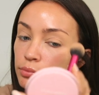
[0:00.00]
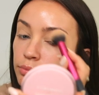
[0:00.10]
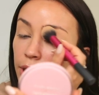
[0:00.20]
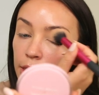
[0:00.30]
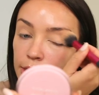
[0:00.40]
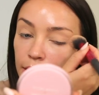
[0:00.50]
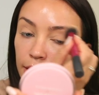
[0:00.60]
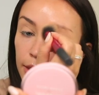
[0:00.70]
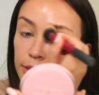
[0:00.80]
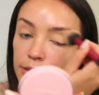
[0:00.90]
because it
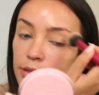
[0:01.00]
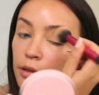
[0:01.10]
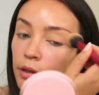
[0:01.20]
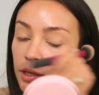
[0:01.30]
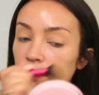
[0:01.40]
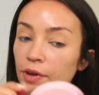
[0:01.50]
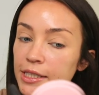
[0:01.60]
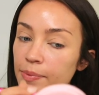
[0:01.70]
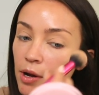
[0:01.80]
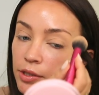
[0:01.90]
is like a
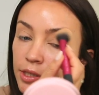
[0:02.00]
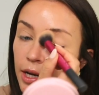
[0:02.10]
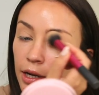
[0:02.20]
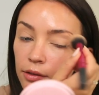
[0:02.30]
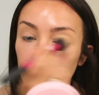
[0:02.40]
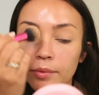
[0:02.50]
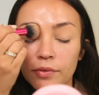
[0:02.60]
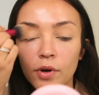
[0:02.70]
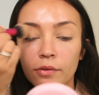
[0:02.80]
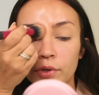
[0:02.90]
face powder. It's going to add a little bit
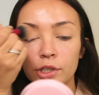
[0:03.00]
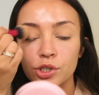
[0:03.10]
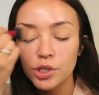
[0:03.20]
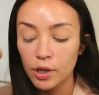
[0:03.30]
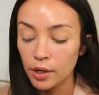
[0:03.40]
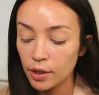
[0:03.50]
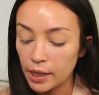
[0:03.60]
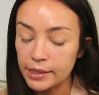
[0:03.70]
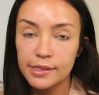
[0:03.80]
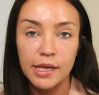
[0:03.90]
of coverage
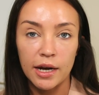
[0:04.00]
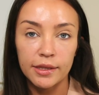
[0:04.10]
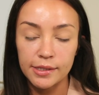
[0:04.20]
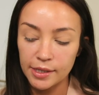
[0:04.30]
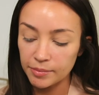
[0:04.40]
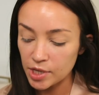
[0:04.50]
and set at the same